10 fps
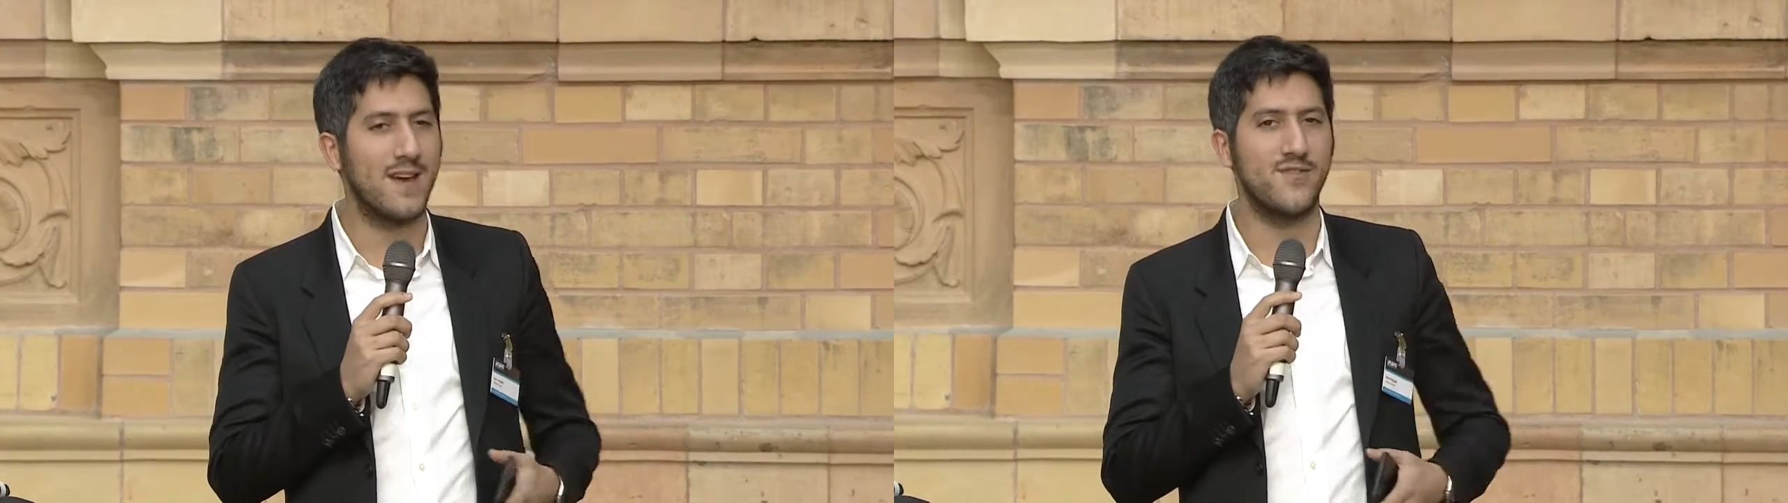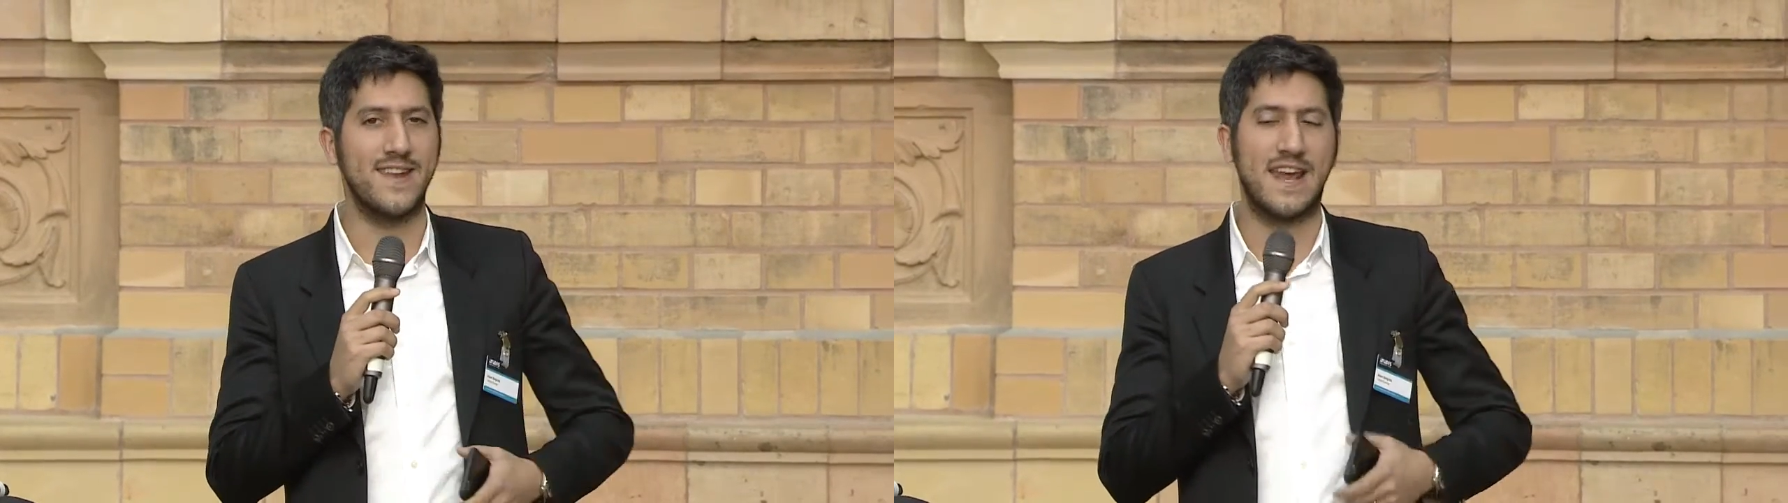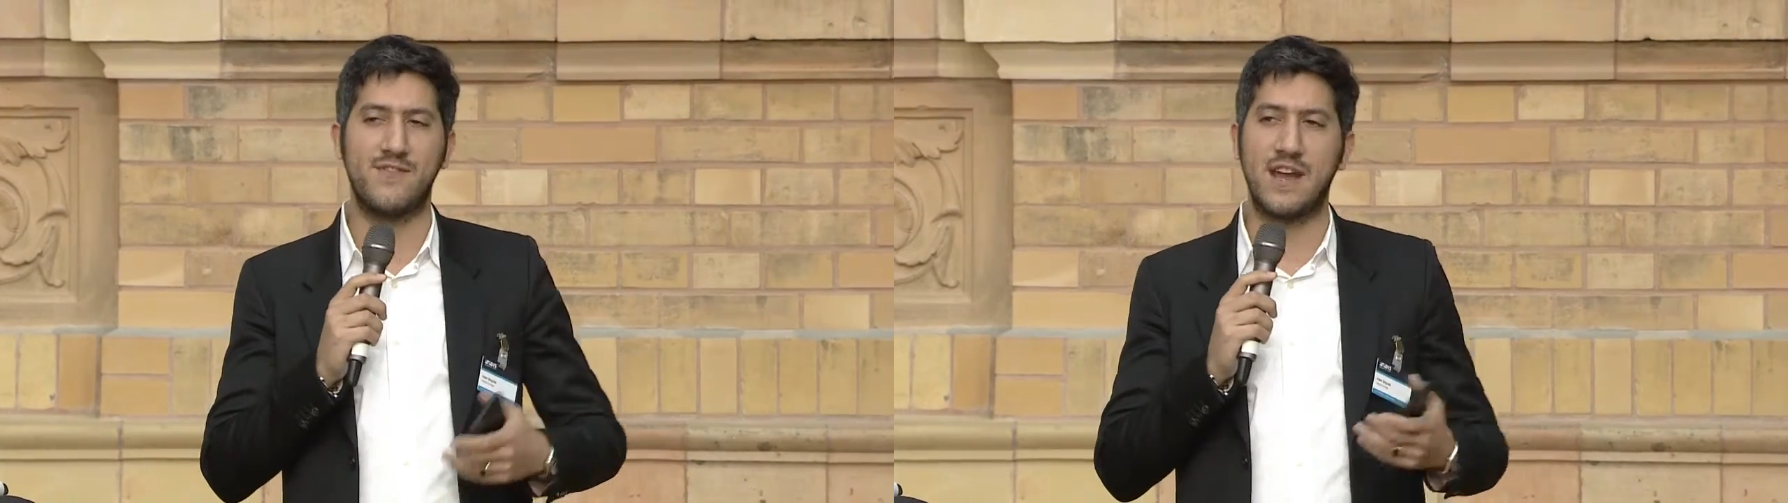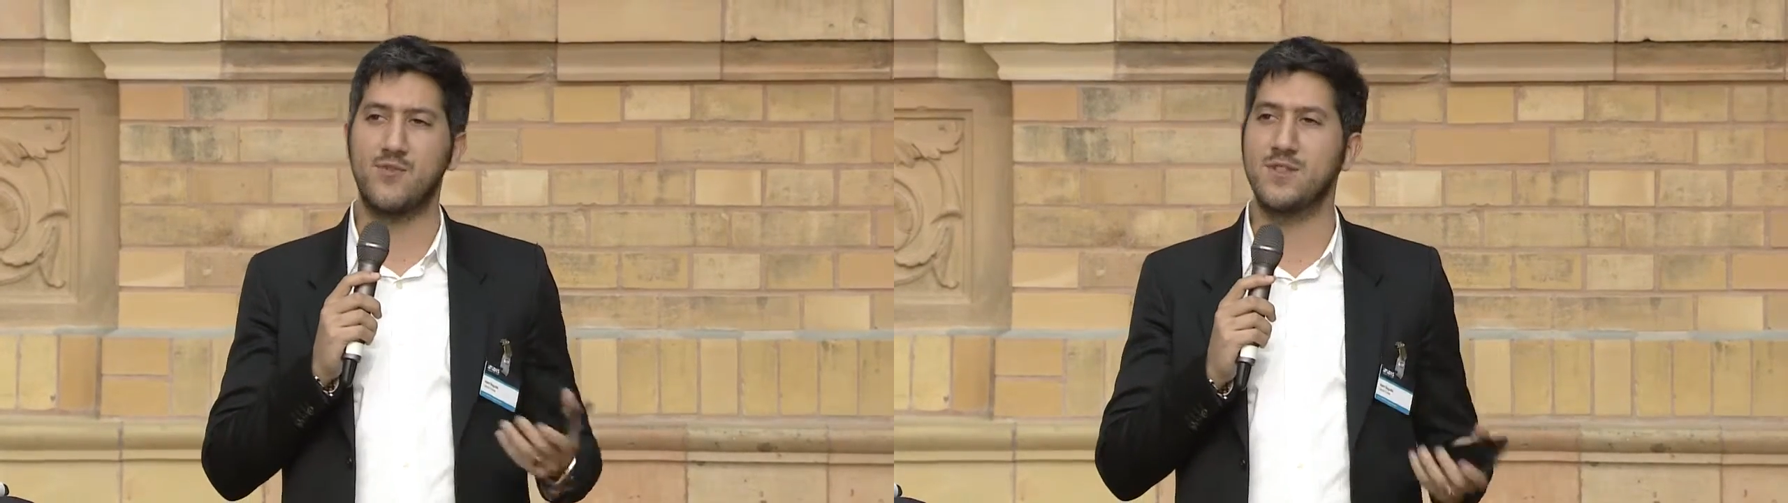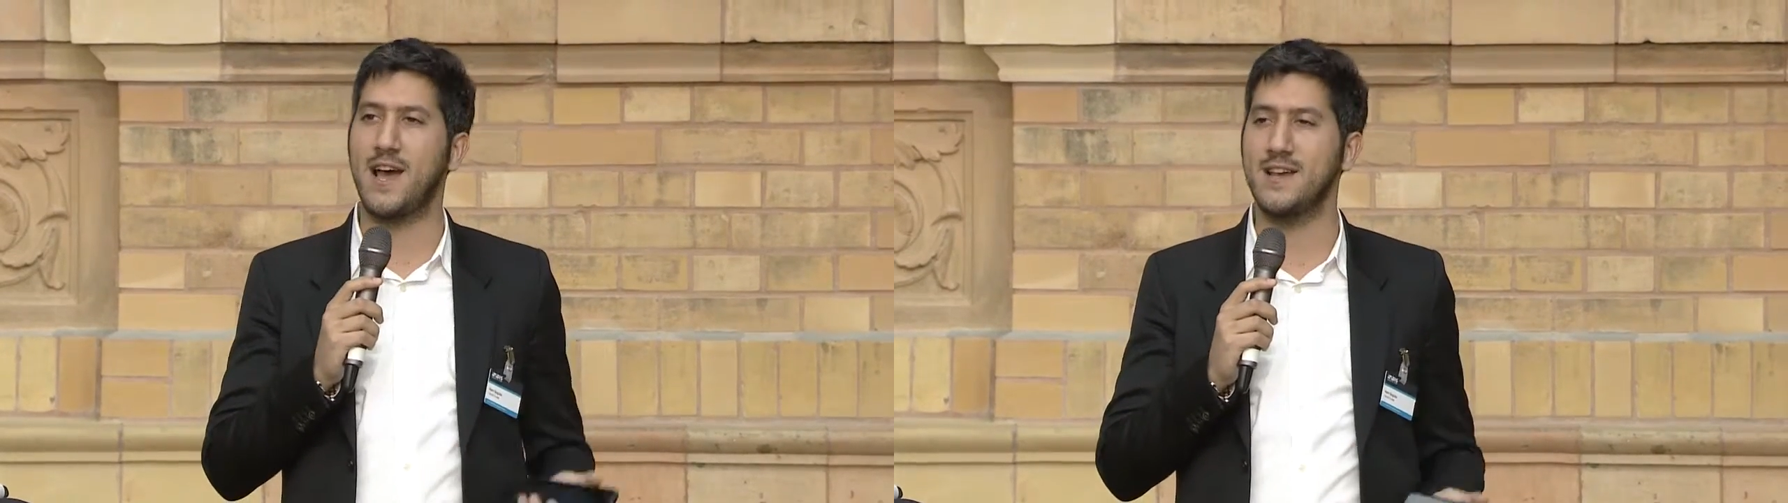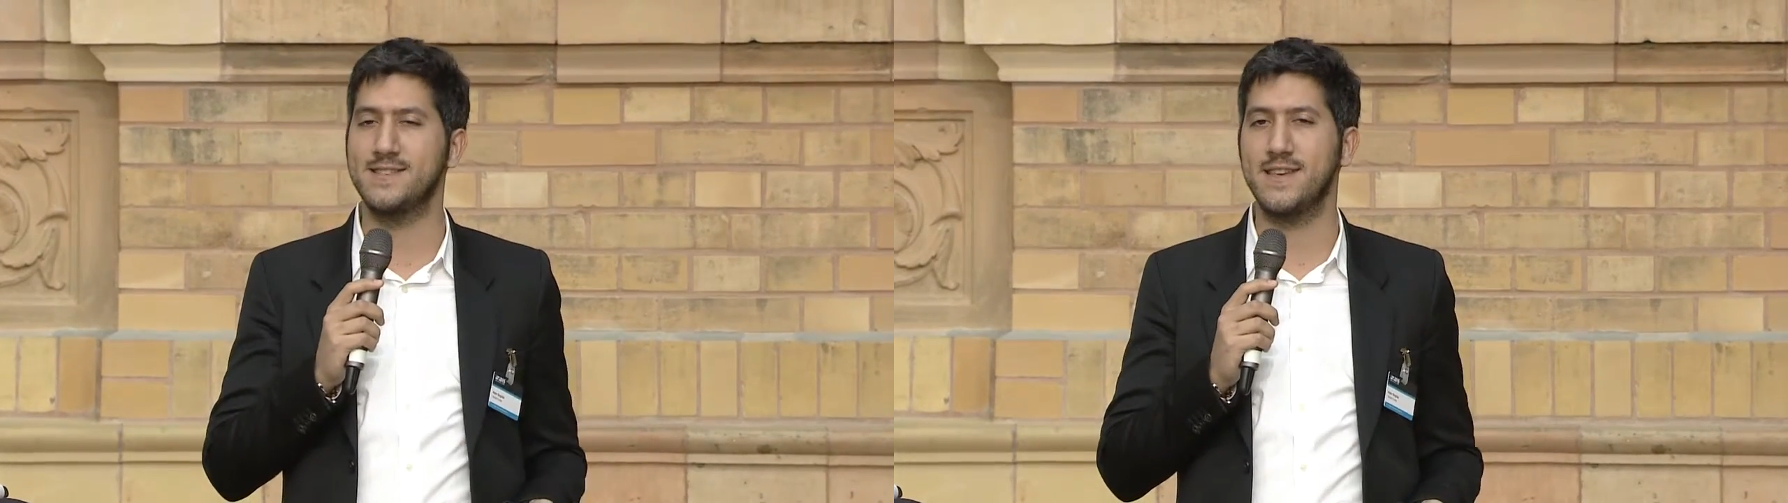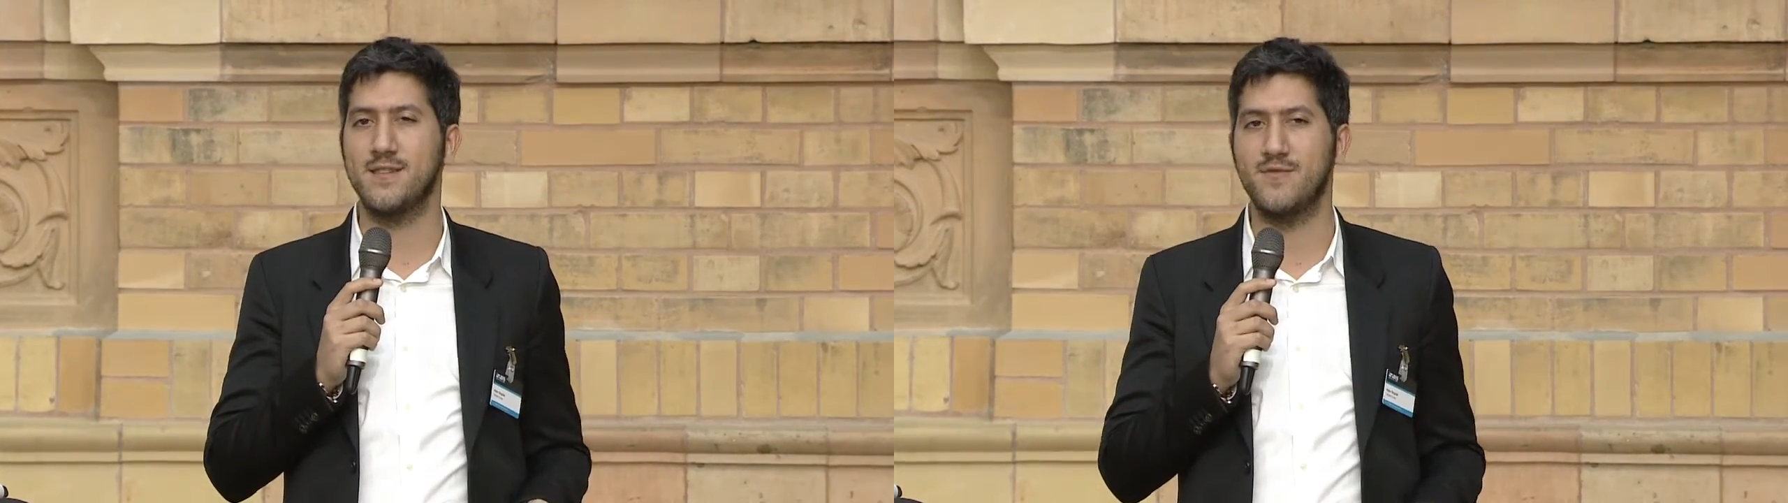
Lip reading: have native advertising,